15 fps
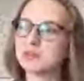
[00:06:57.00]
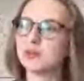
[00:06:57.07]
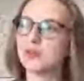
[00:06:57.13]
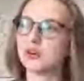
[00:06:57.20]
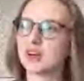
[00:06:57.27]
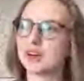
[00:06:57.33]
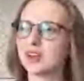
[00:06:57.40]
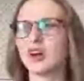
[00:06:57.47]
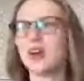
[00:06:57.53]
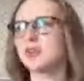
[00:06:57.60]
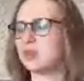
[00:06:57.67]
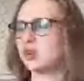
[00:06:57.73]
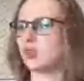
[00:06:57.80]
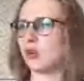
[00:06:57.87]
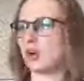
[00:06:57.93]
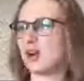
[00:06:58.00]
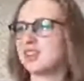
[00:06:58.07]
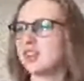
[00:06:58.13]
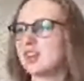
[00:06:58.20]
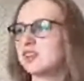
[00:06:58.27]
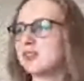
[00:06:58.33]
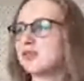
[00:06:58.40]
before I don't know
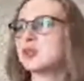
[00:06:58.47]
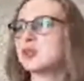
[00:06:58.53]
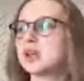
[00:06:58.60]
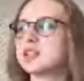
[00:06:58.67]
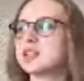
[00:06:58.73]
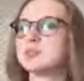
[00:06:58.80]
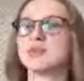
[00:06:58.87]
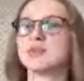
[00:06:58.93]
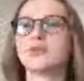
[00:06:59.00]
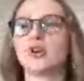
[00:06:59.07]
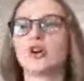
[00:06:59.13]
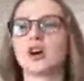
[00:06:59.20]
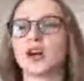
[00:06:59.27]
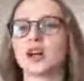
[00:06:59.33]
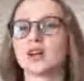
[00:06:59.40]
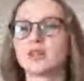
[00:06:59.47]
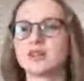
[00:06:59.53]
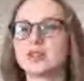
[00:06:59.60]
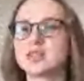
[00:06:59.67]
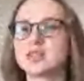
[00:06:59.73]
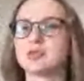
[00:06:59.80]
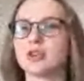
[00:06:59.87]
i think a few weeks before
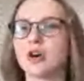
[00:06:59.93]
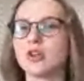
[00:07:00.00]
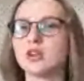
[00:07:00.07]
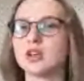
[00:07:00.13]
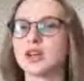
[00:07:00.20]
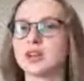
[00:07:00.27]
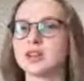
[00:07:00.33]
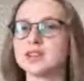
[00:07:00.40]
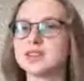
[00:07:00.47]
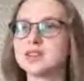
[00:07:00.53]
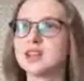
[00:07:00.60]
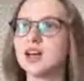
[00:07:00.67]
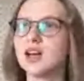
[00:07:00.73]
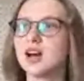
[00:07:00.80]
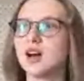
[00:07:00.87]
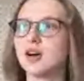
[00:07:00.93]
christmas holidays